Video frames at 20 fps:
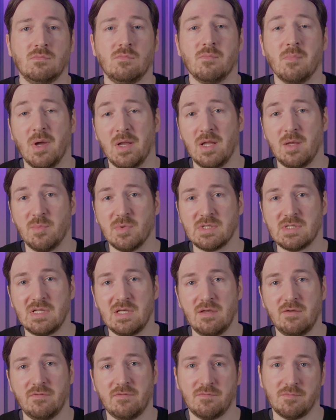My name is
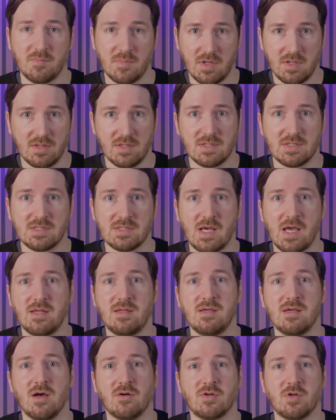Steve, and this is
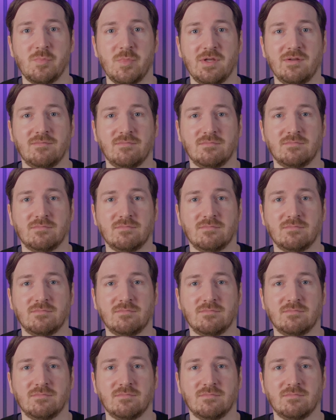it-alchemy.